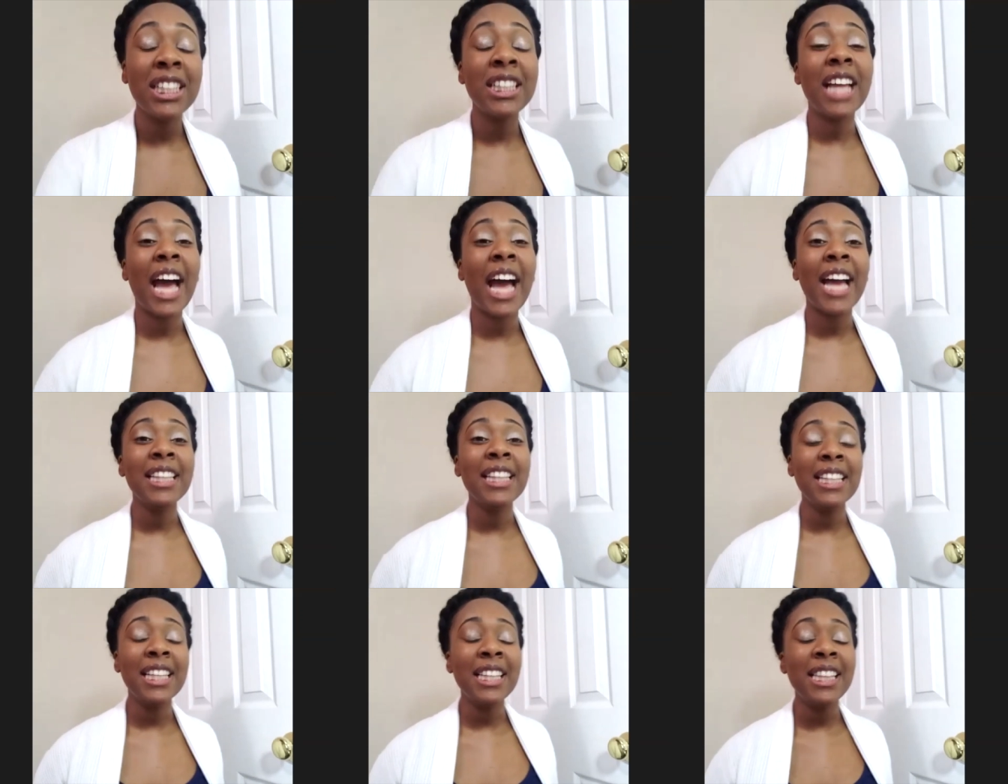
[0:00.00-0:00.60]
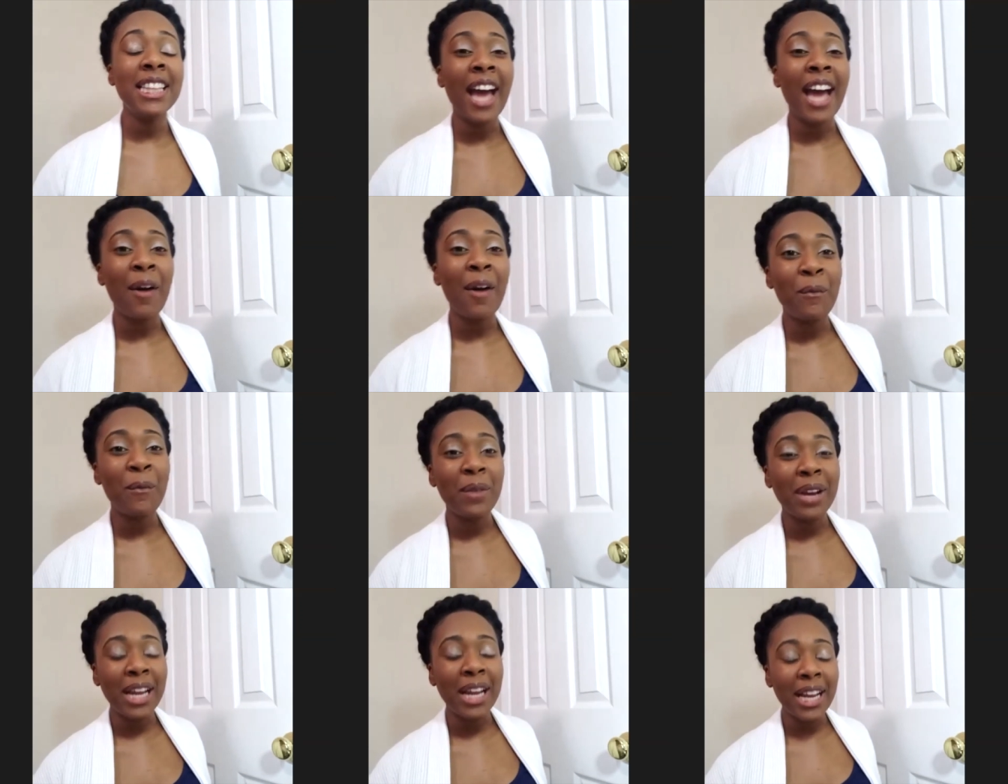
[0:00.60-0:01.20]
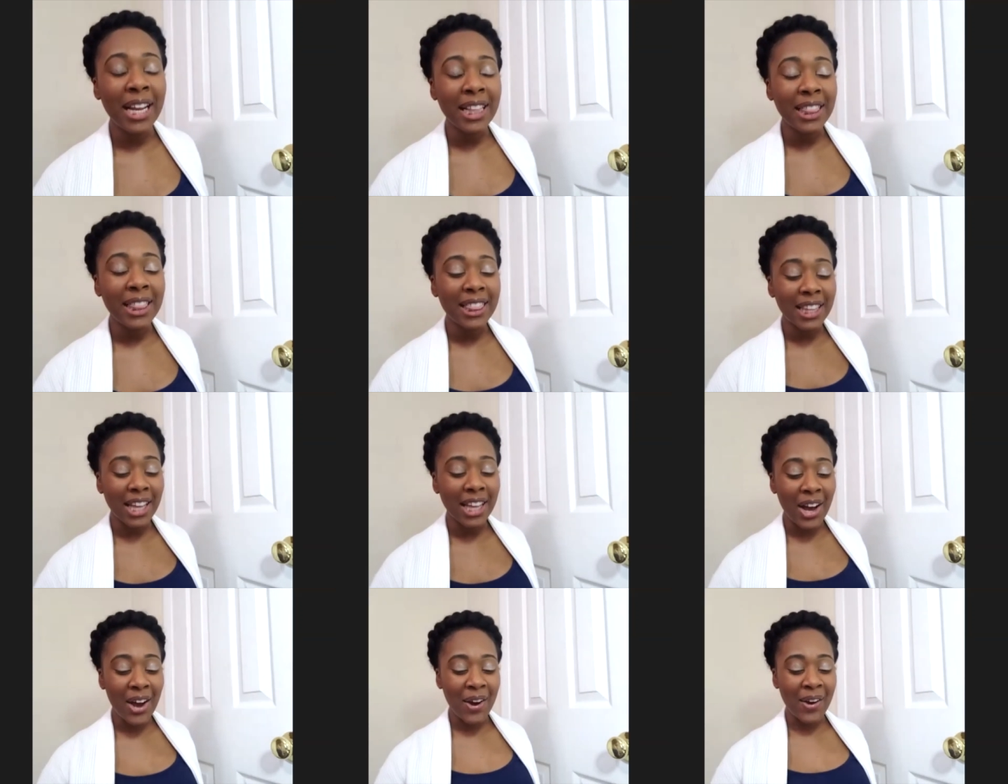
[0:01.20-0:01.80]
i did that with
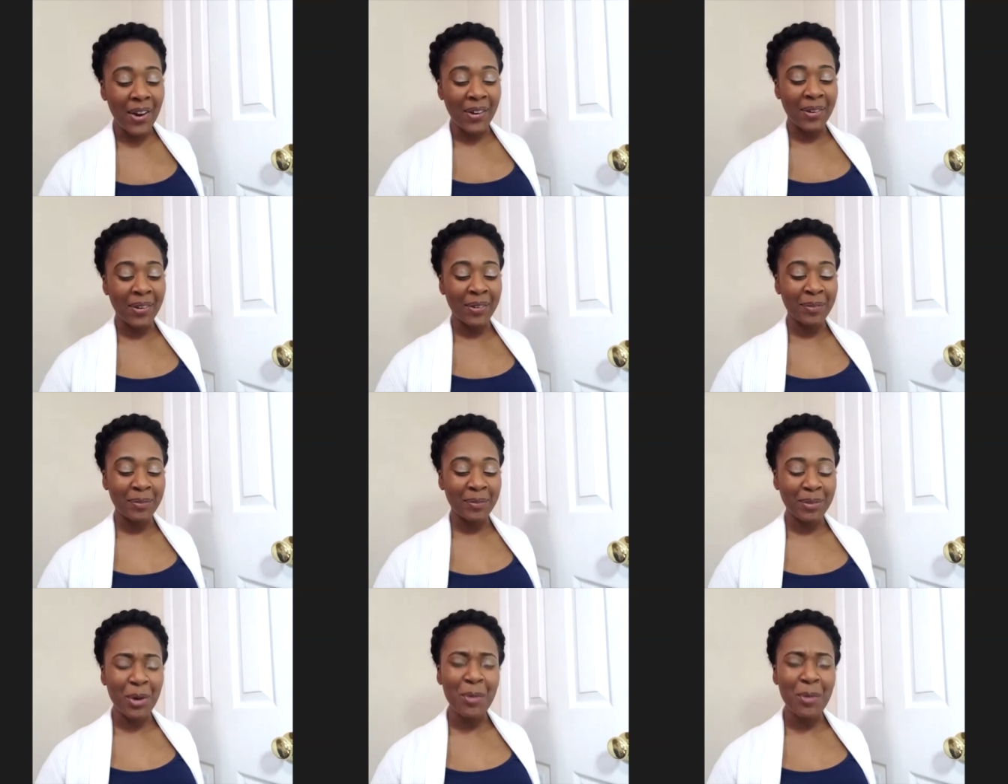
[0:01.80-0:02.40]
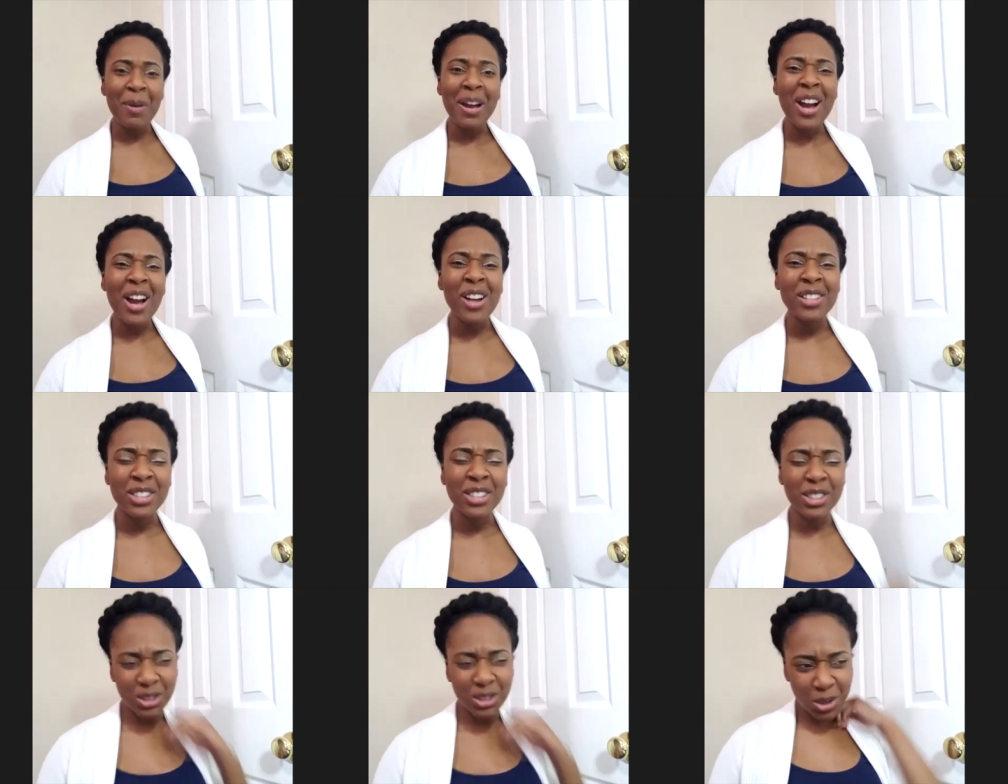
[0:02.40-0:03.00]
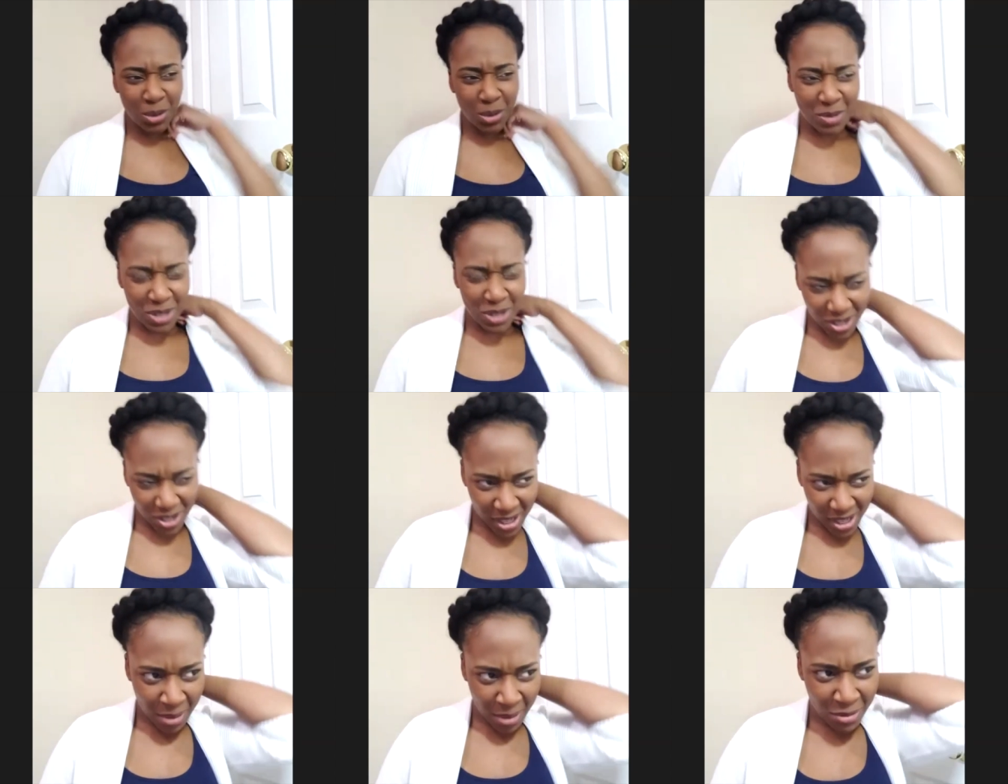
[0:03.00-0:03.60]
um oh my gosh there's so much
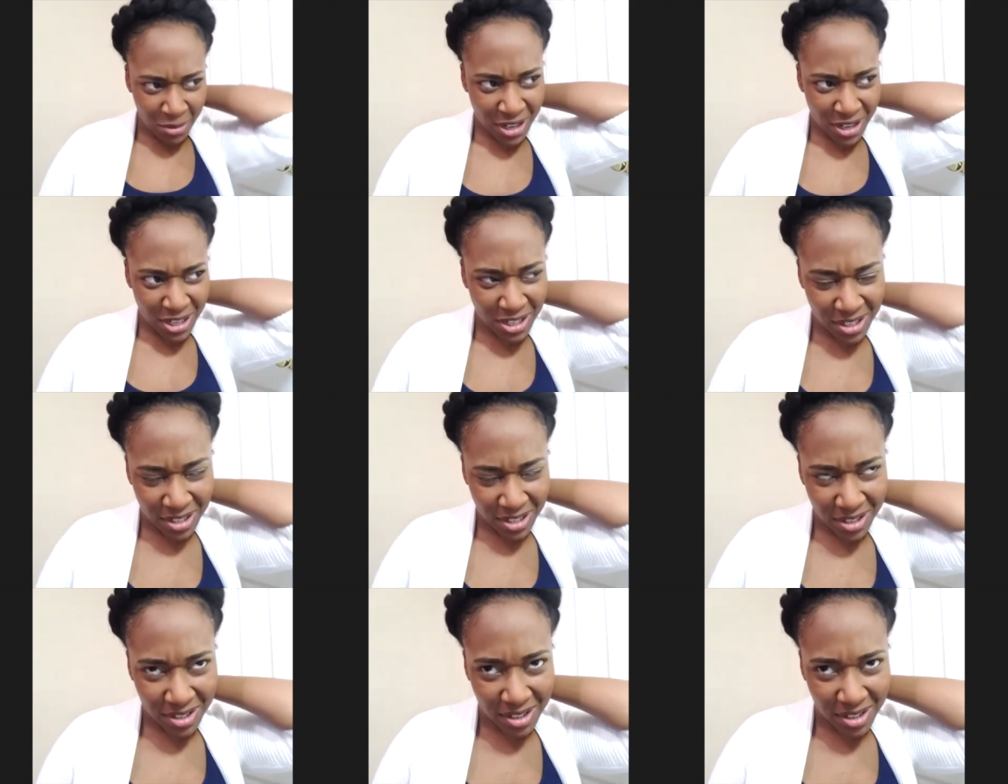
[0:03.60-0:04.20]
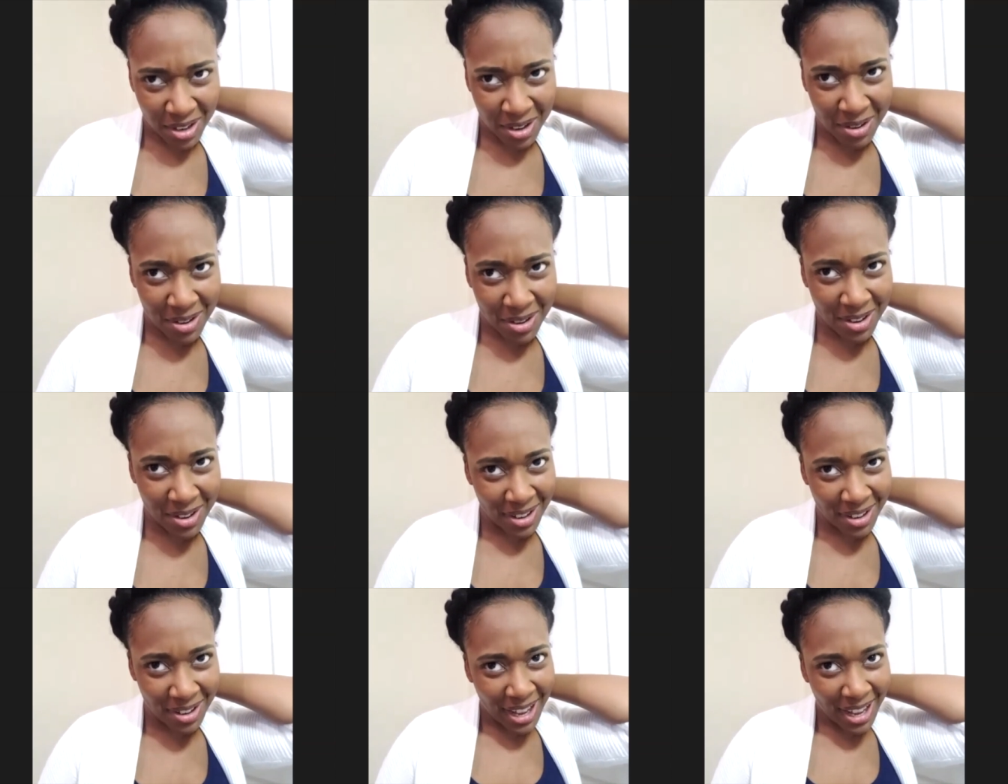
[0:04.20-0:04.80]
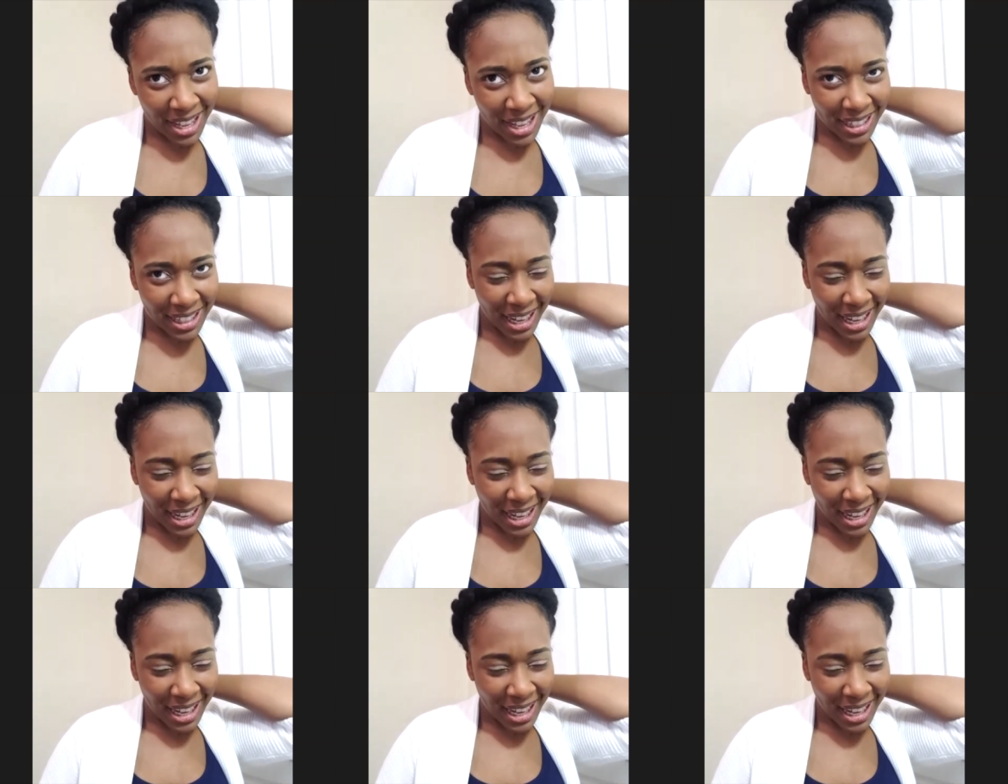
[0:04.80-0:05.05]
collaborations uh I,